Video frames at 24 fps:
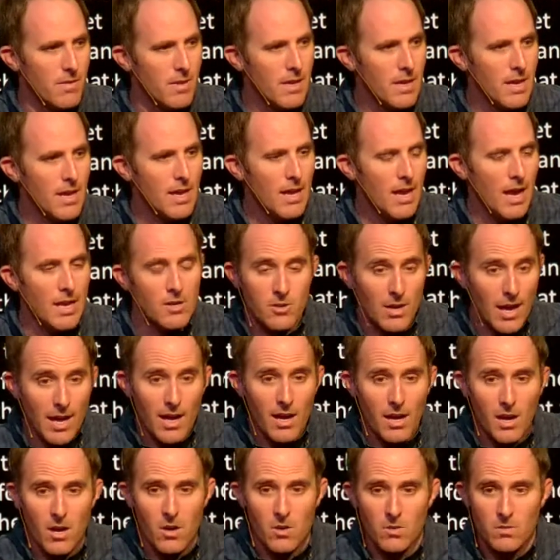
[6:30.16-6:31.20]
And you're not
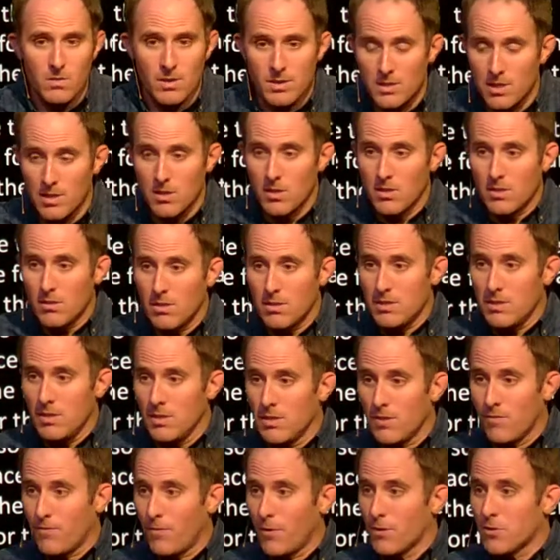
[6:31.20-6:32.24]
alone. This isn't
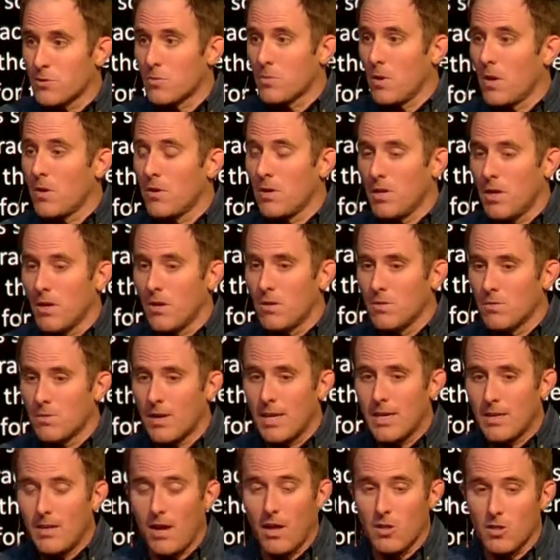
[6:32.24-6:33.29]
the first rodeo,
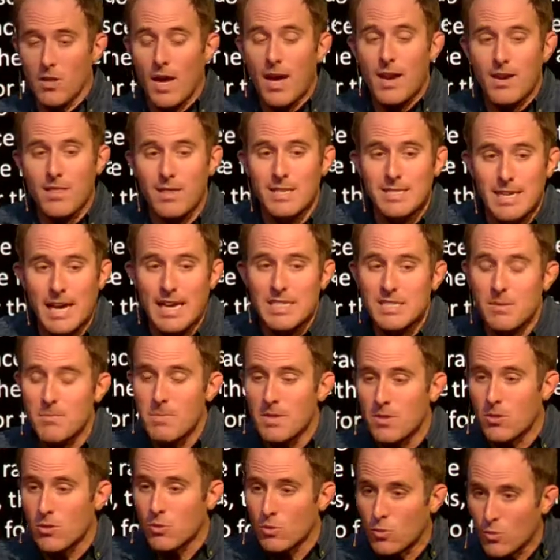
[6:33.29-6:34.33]
right? A lot of these guys have been
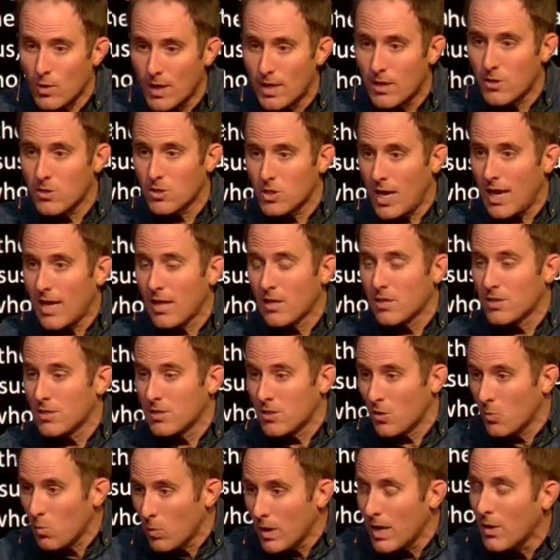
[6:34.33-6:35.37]
through greater challenges
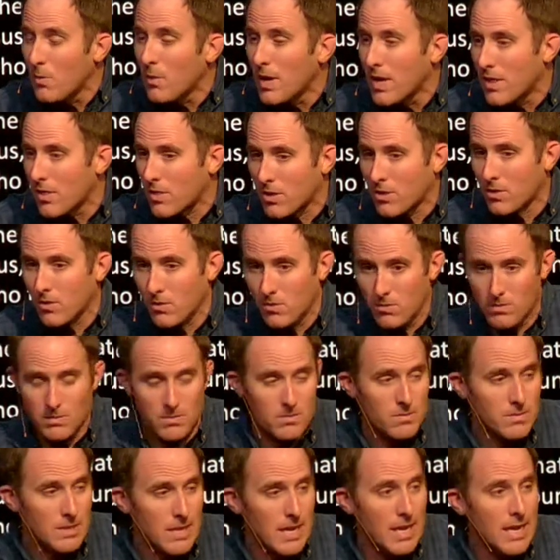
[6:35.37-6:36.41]
than we went through,
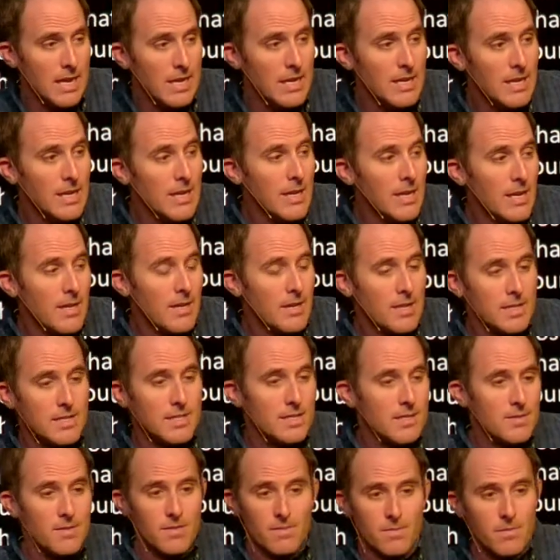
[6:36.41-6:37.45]
okay?
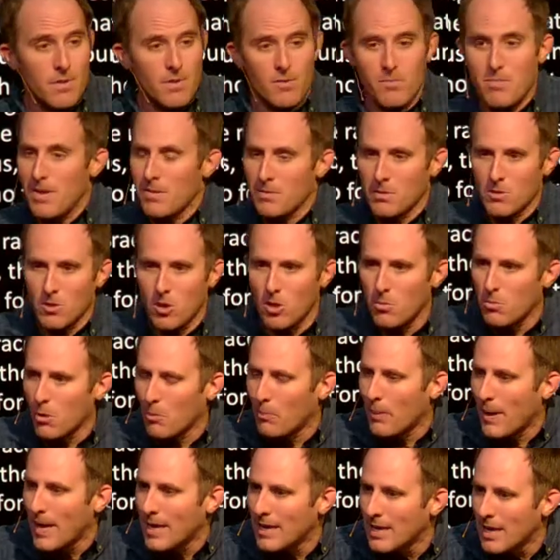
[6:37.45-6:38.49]
There have been global
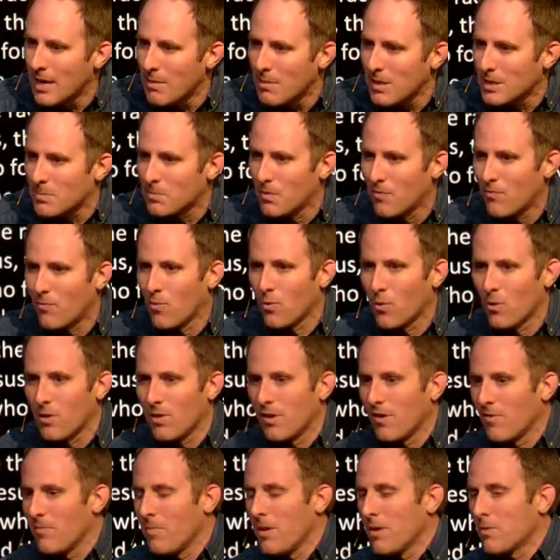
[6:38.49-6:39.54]
pandemics before. There
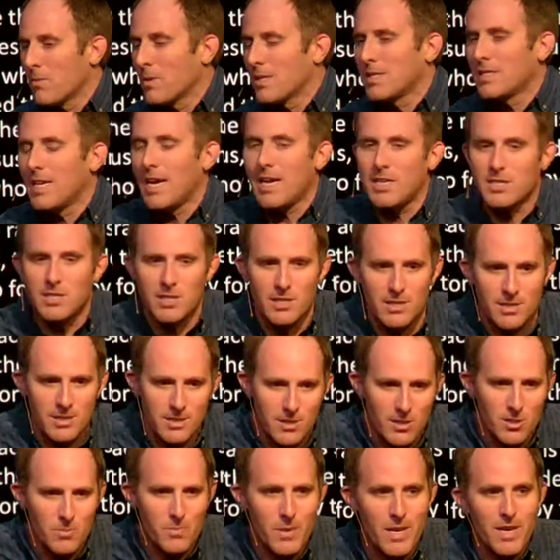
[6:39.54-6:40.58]
have been recessions.
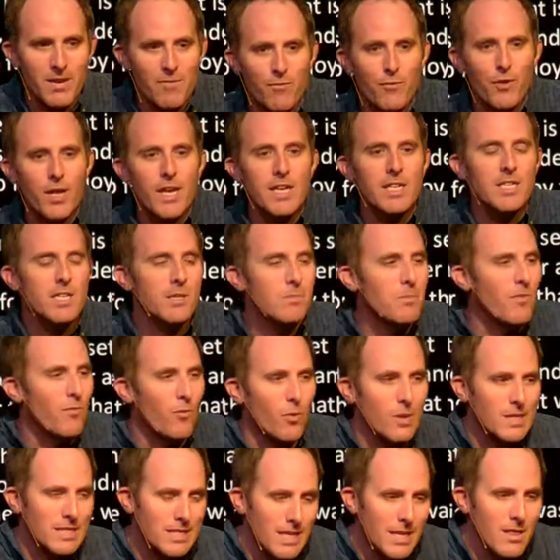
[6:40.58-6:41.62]
There's been inflation before.
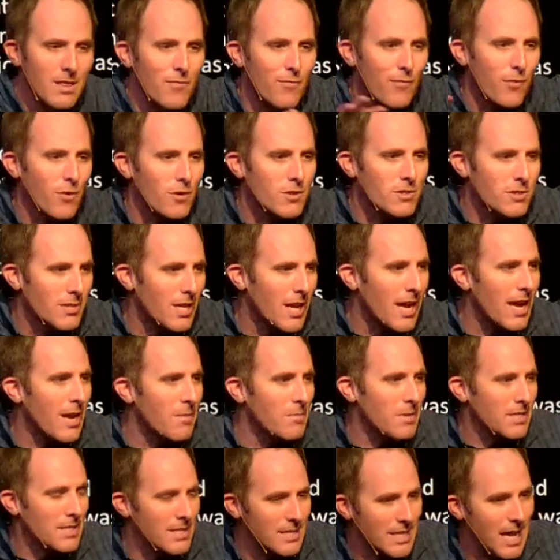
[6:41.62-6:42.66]
This isn't the first time
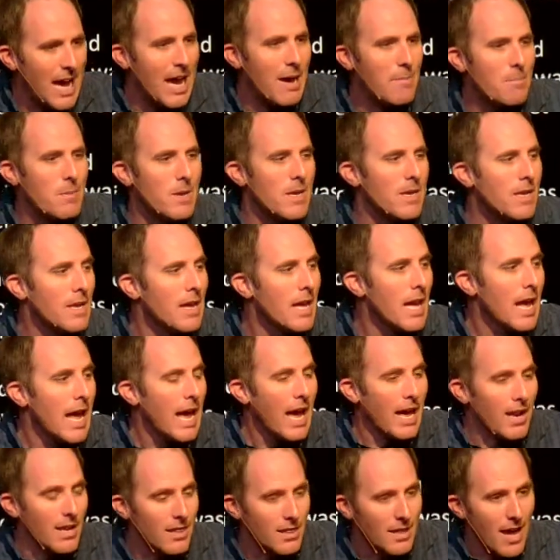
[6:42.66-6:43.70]
this has happened,
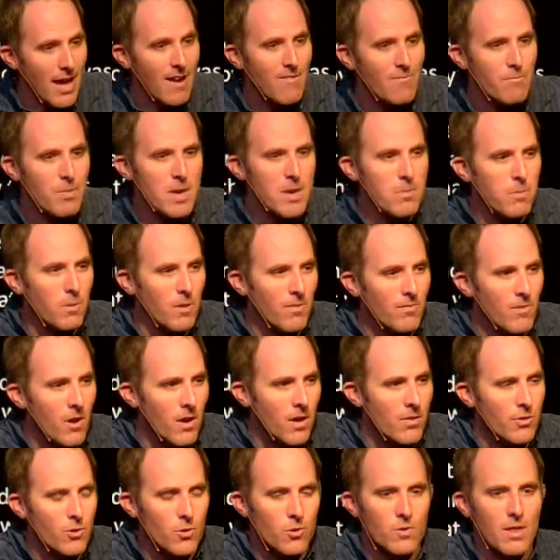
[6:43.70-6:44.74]
and a lot of people have gone
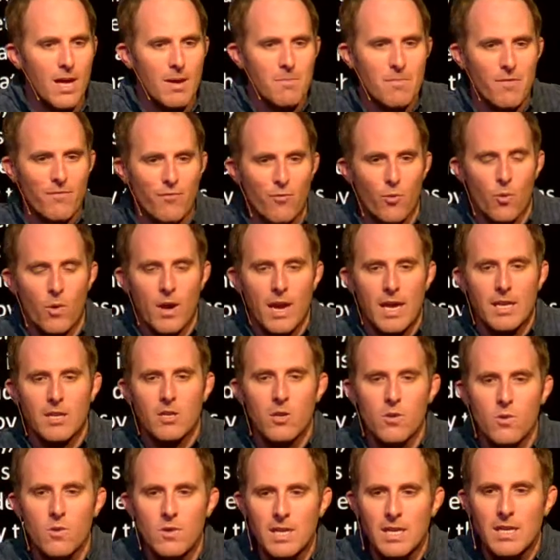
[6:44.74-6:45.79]
through that before, and
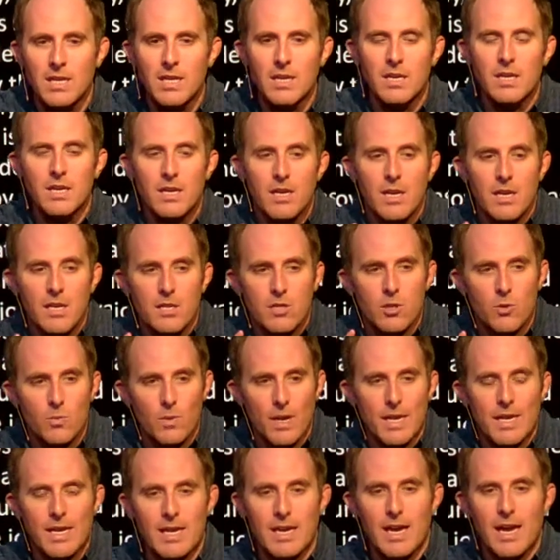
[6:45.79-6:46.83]
you need to
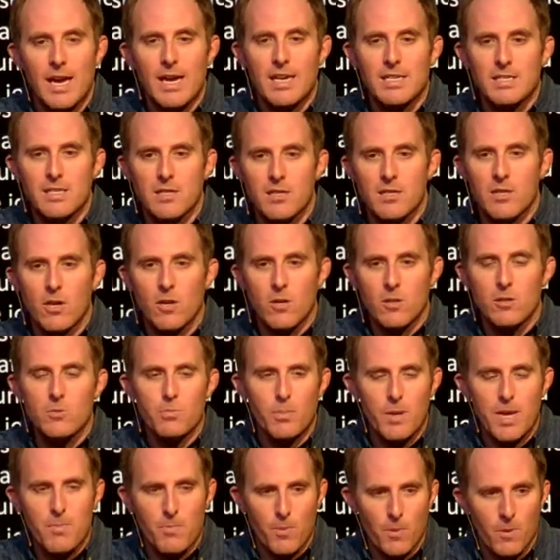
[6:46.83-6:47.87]
recognize those
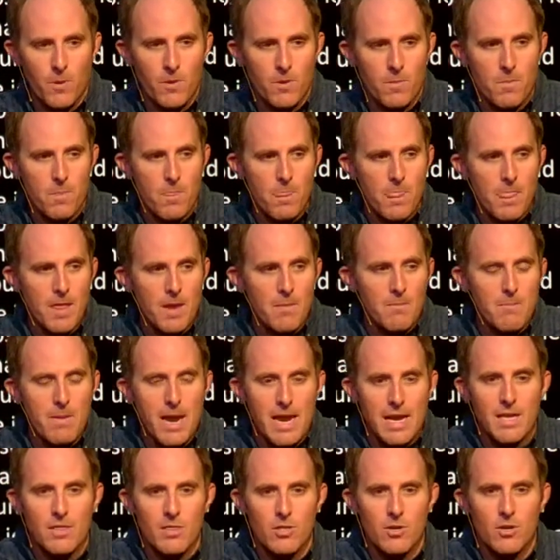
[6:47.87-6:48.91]
people made
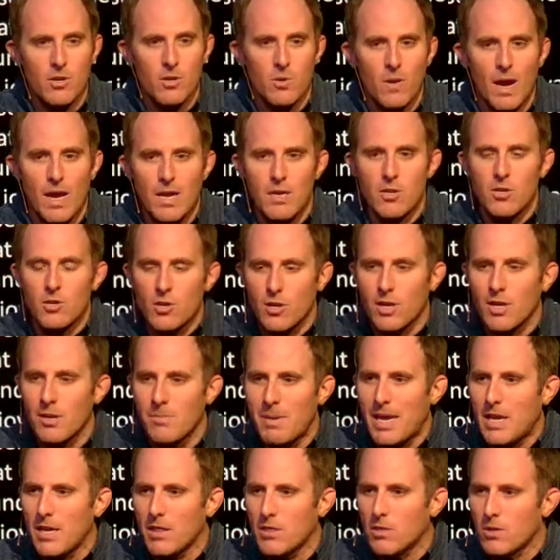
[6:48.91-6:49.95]
it through, and you're going to
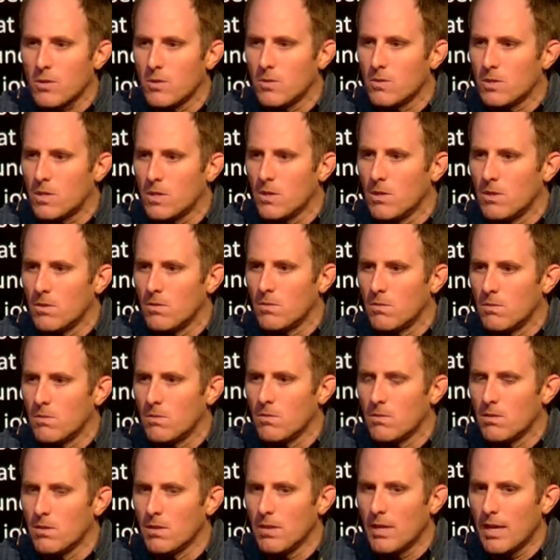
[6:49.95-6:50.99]
make it through too.
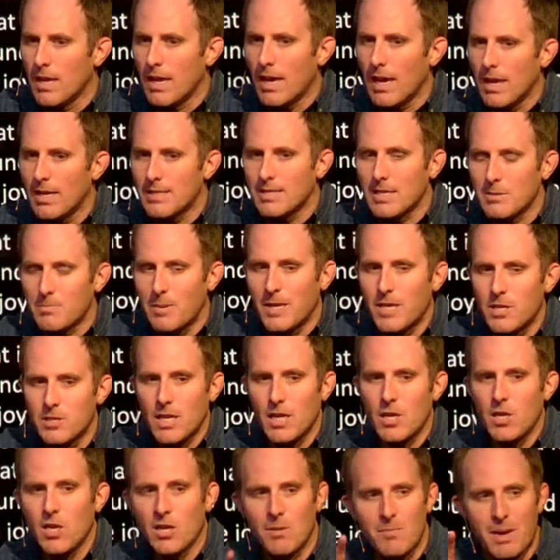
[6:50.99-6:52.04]
He says, but here's how
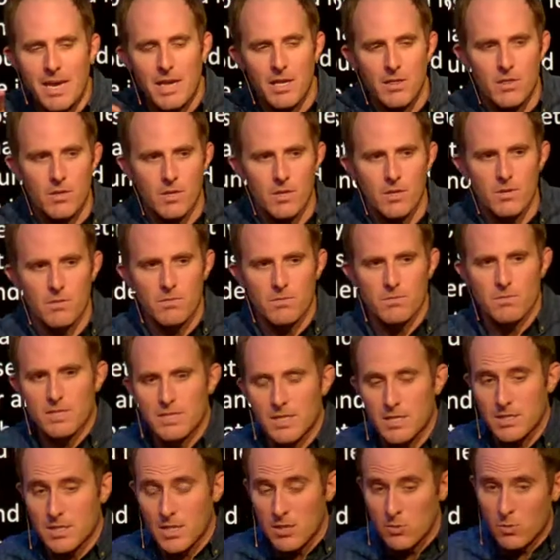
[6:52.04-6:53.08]
you're going to make it through. He
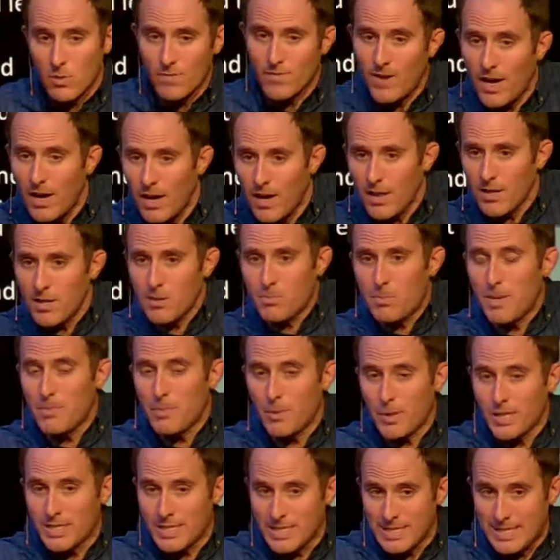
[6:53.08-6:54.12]
says, since we've got all these people
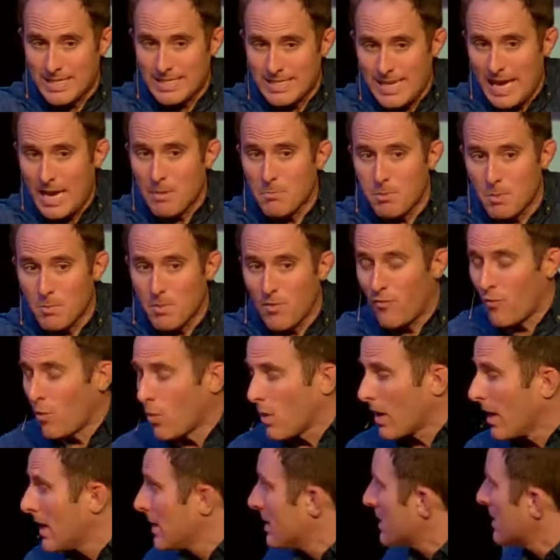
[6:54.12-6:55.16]
as an example before
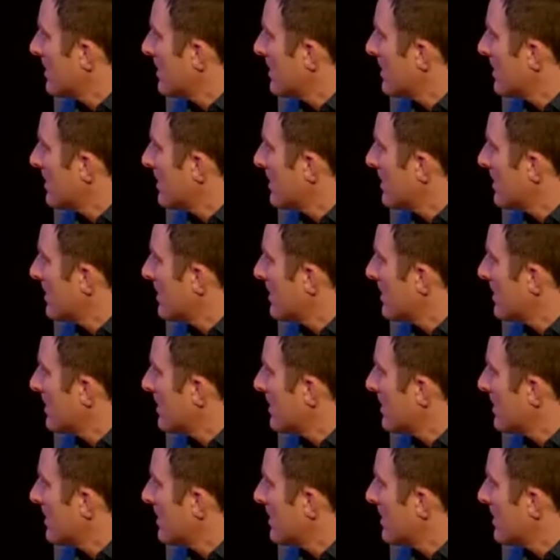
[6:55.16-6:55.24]
us,